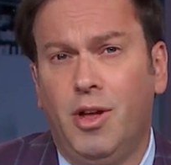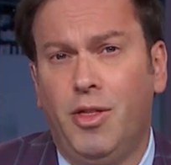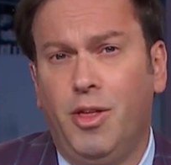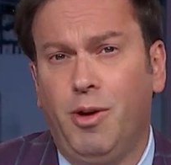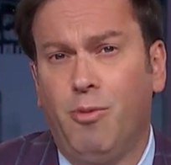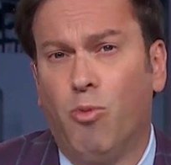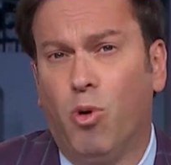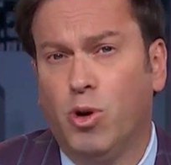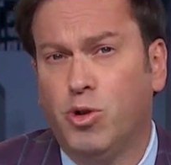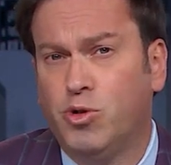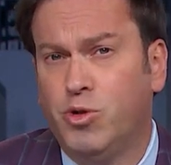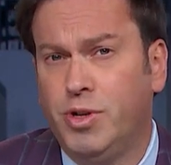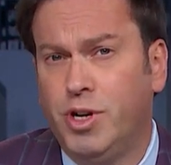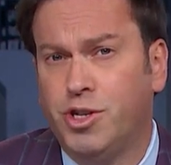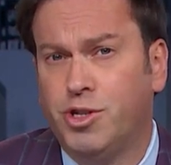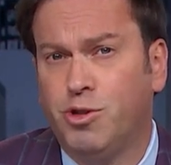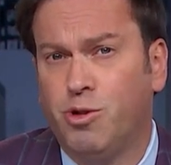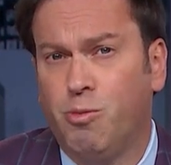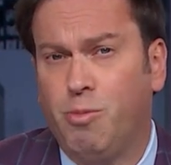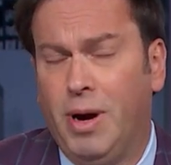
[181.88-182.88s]
the more
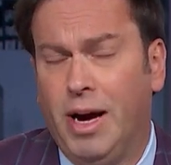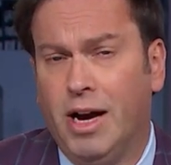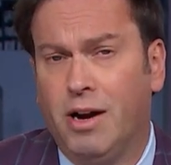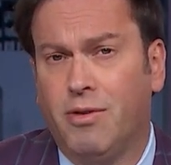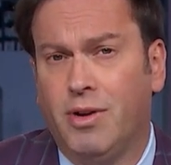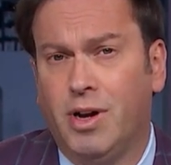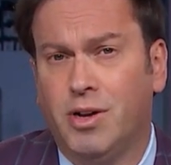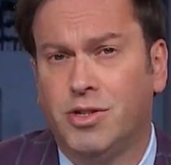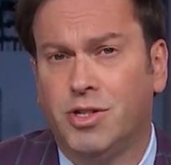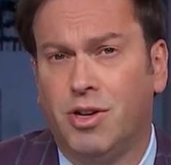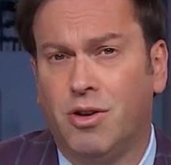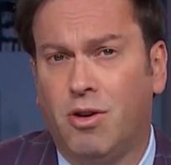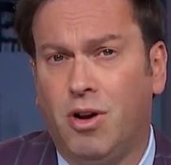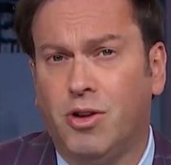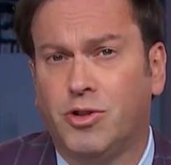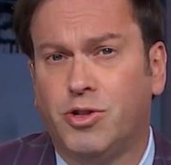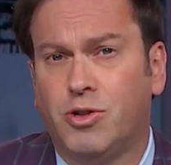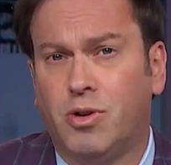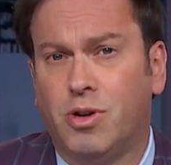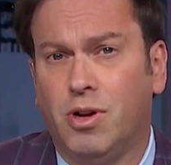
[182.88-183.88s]
traditional backgrounds, they're
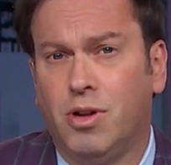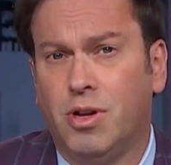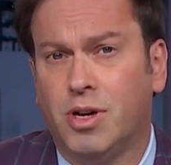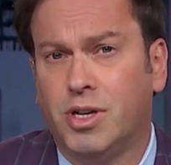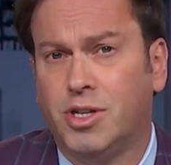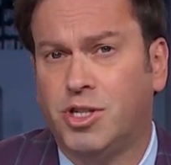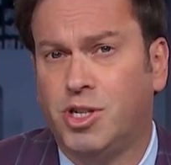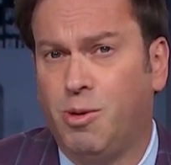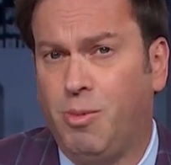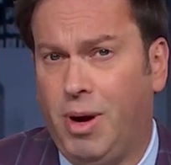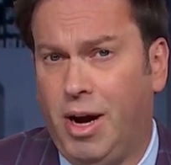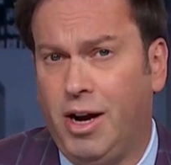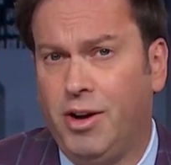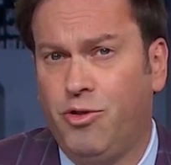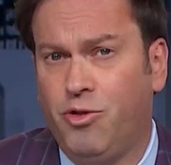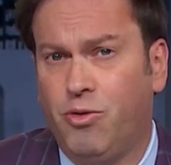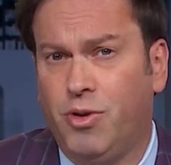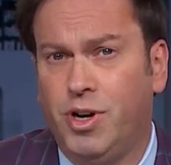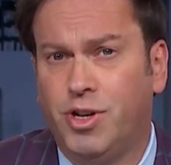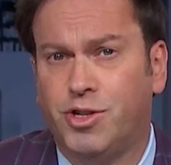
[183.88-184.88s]
also going to look at some
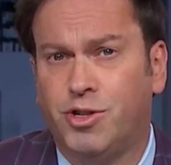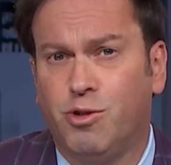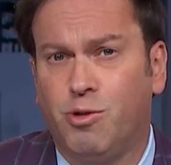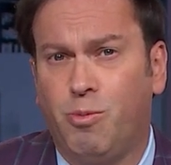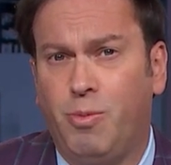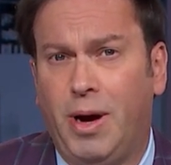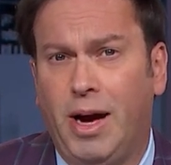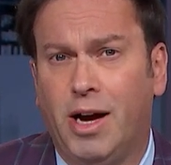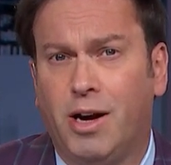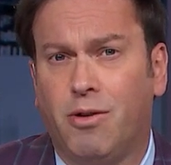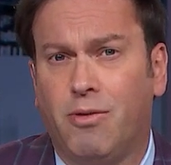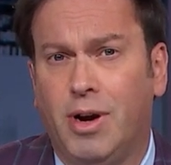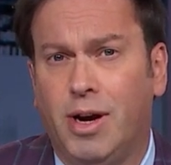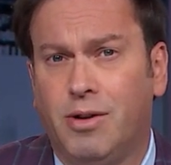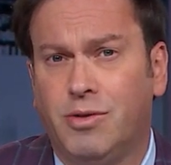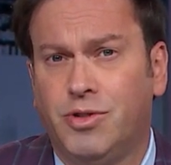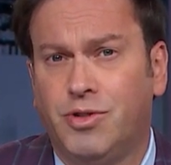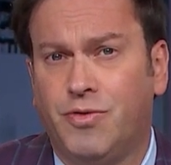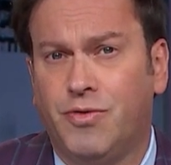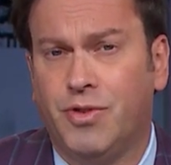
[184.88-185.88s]
untraditional
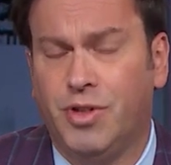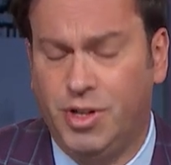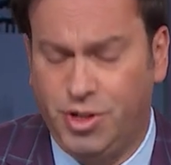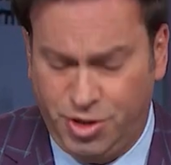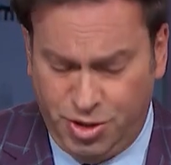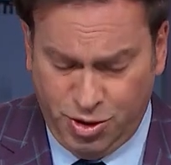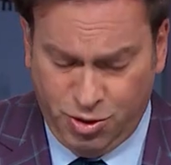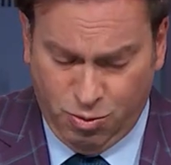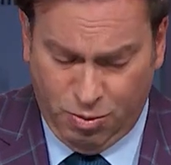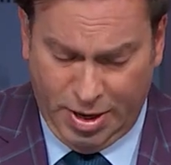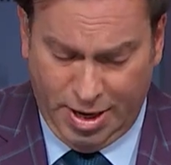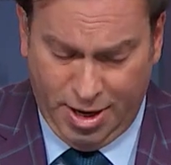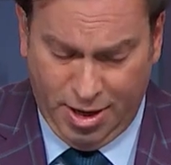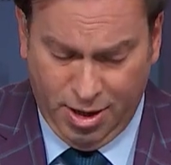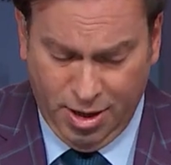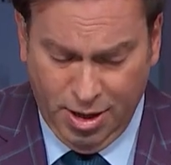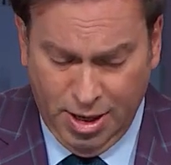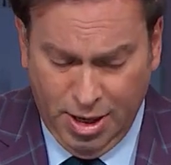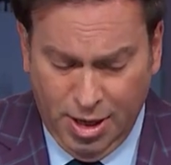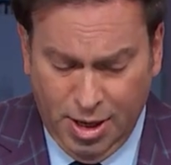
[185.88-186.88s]
backgrounds for this as
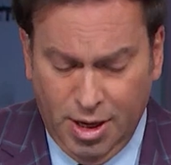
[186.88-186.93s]
well.